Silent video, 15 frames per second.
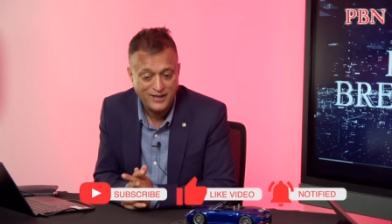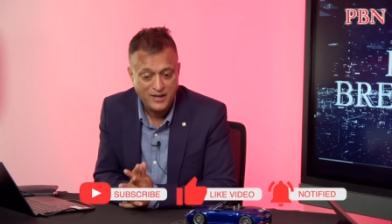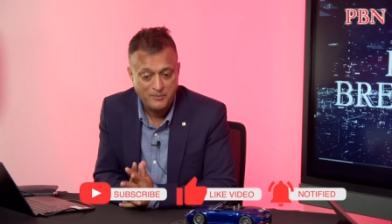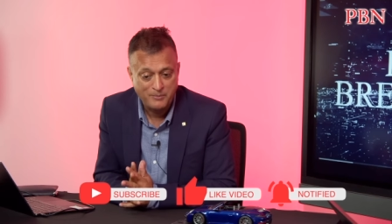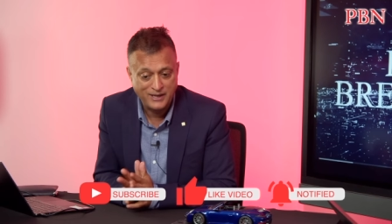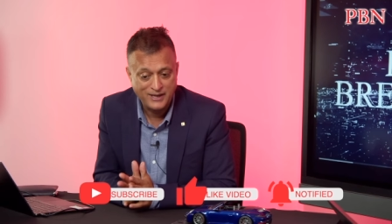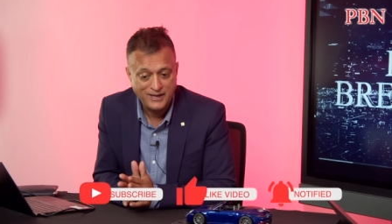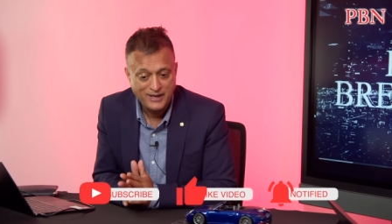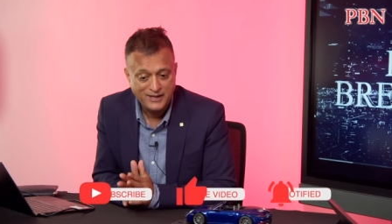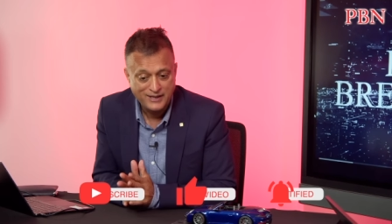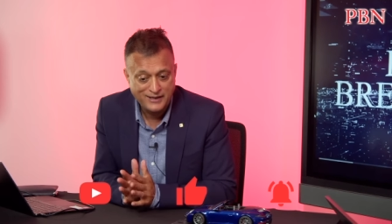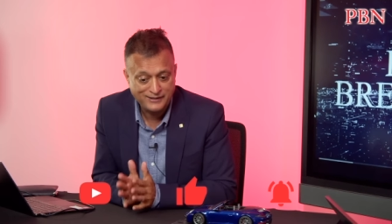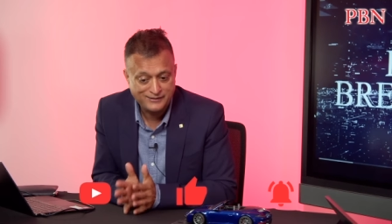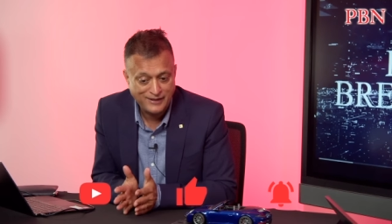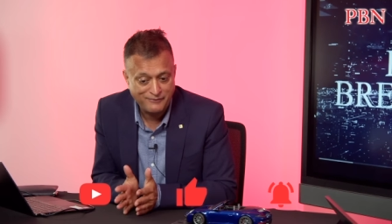But
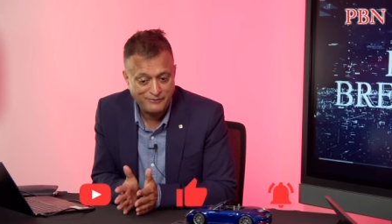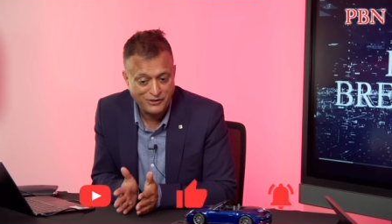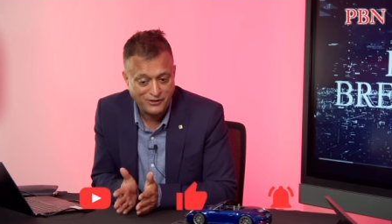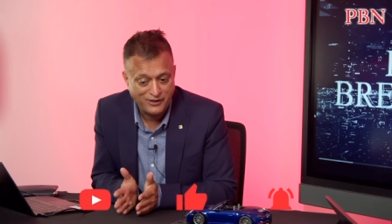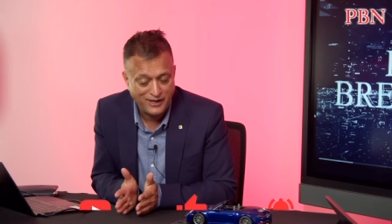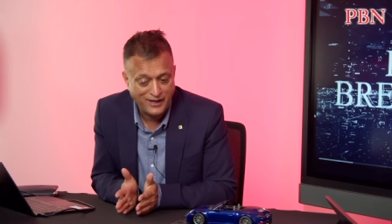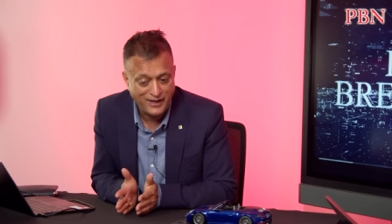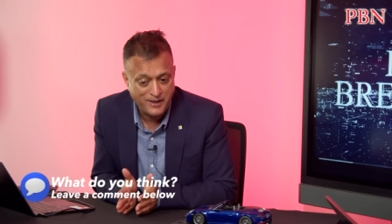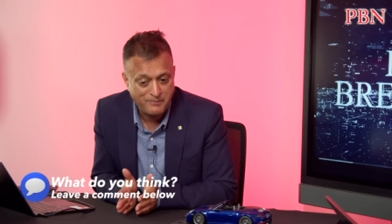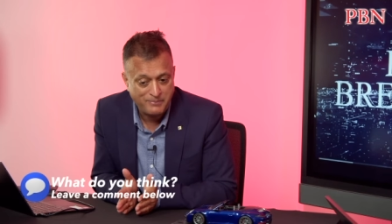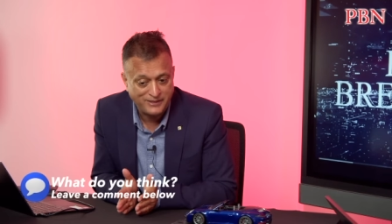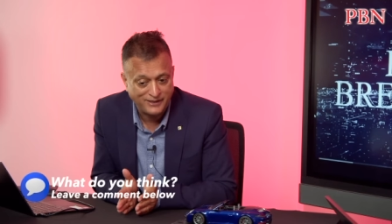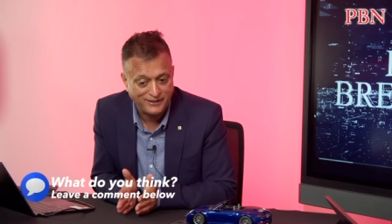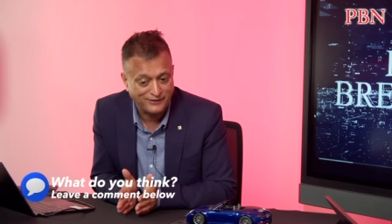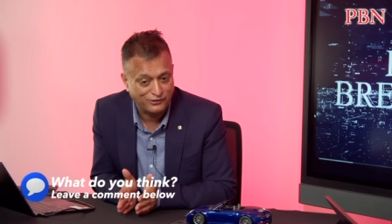let's have a look at a
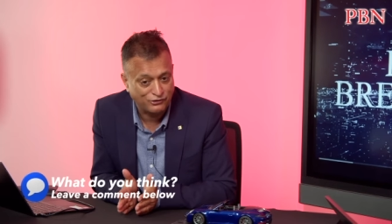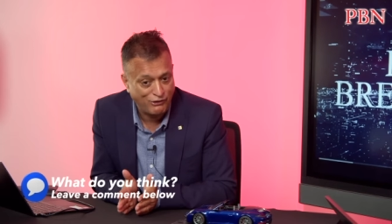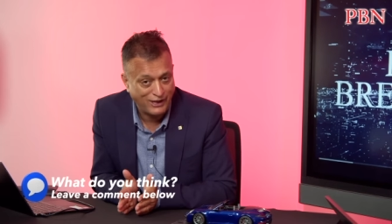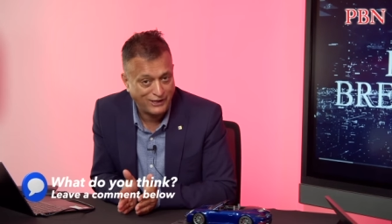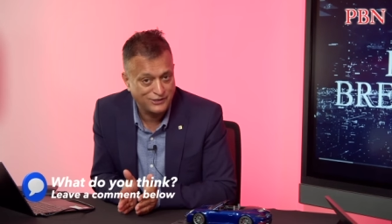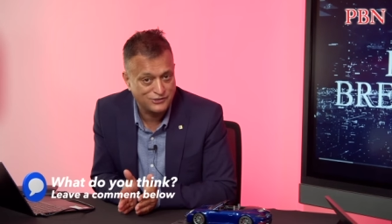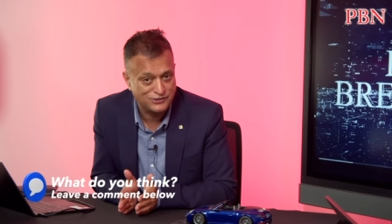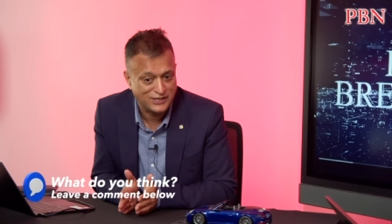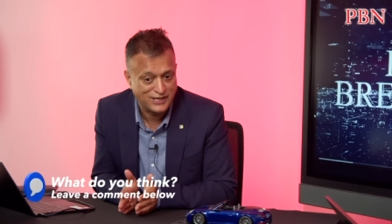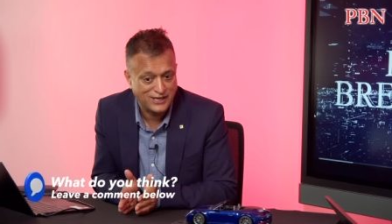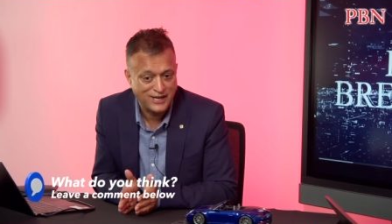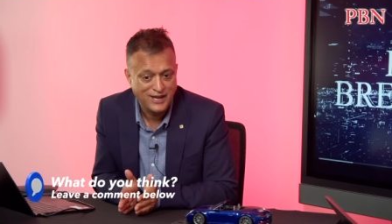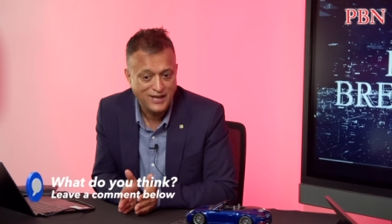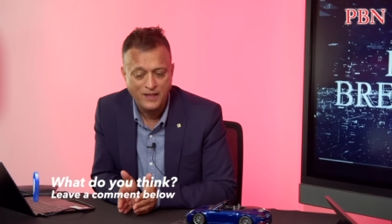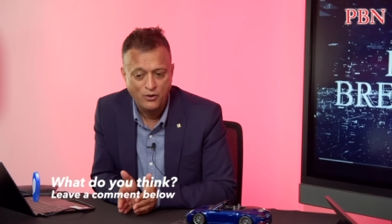particular
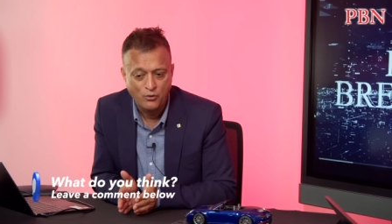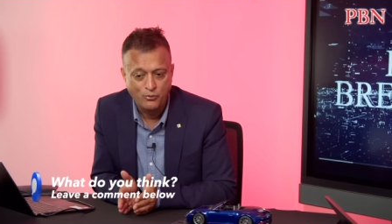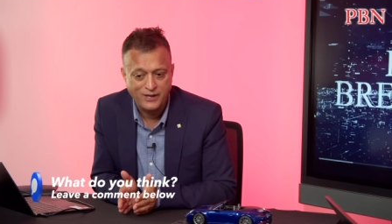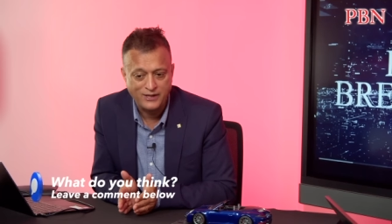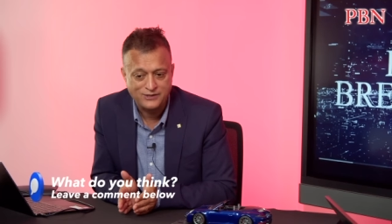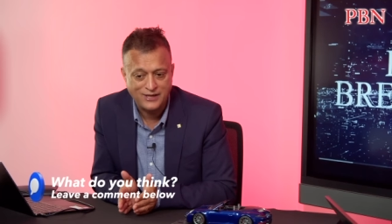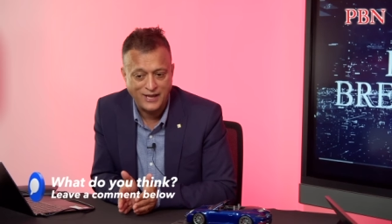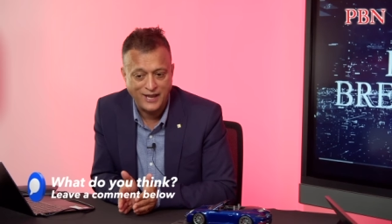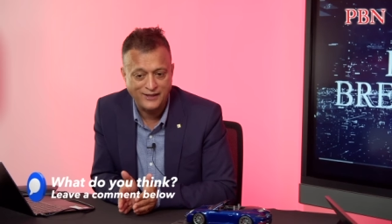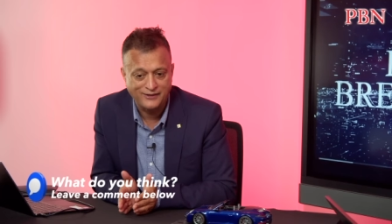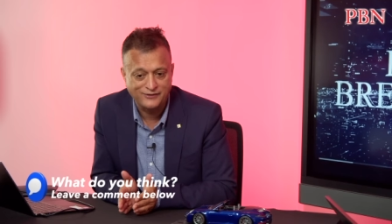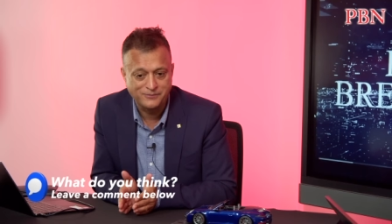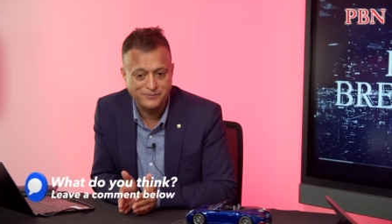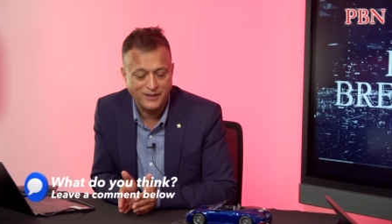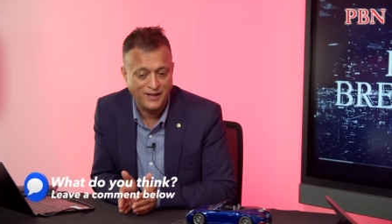strategy which
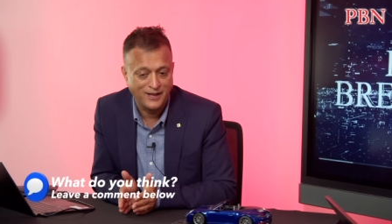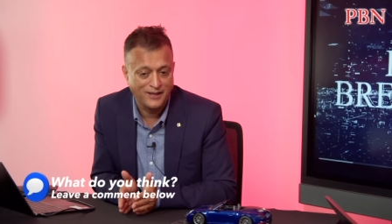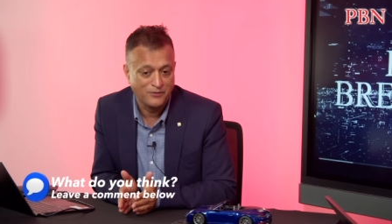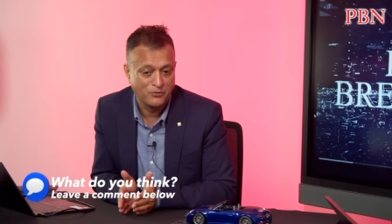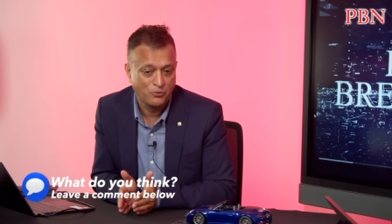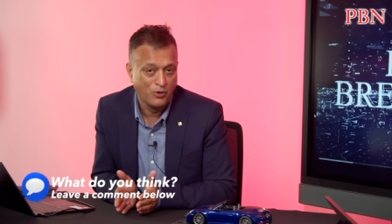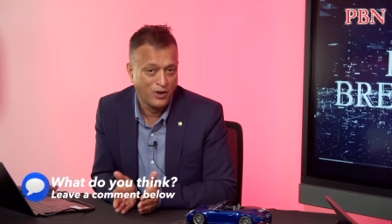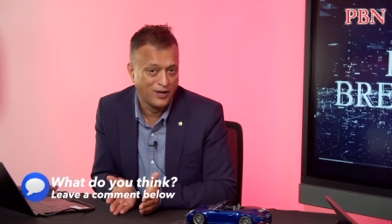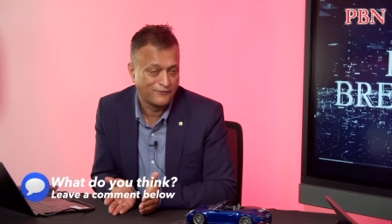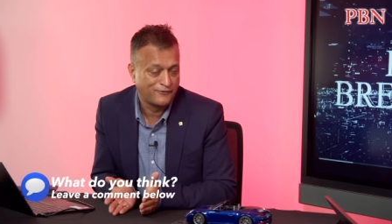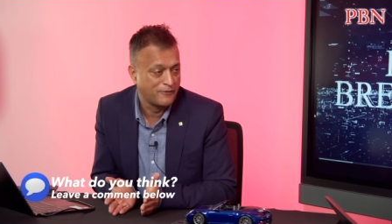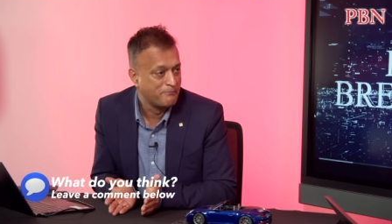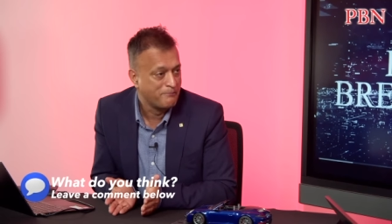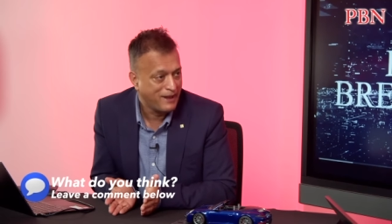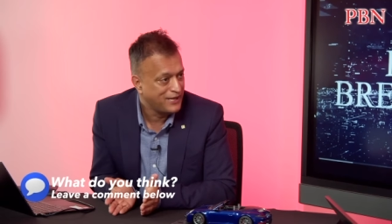has uh, worked for
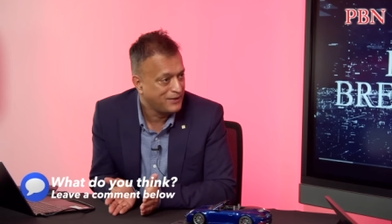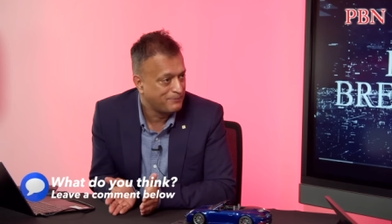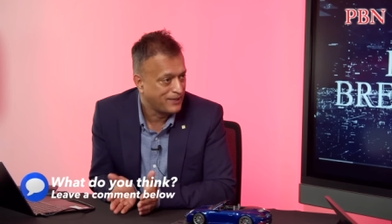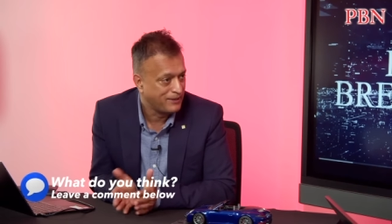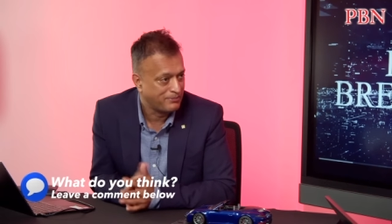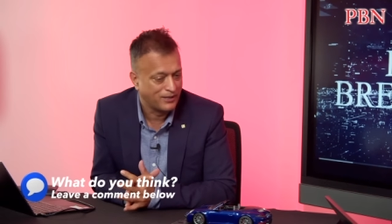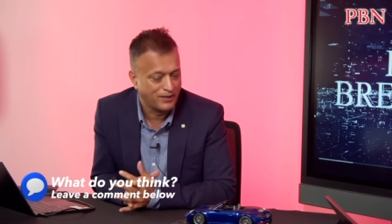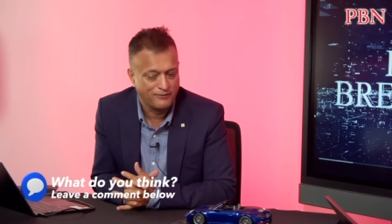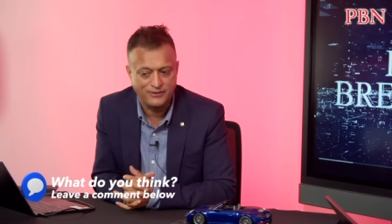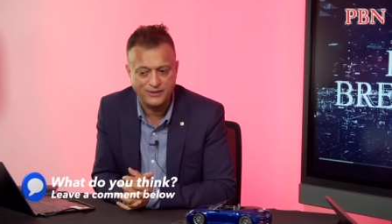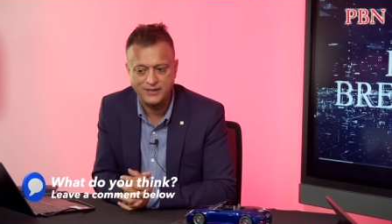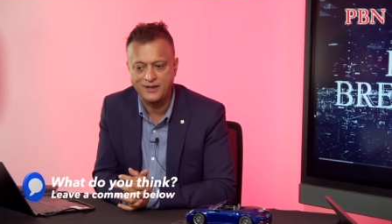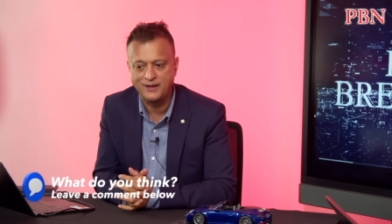many people over the yeah.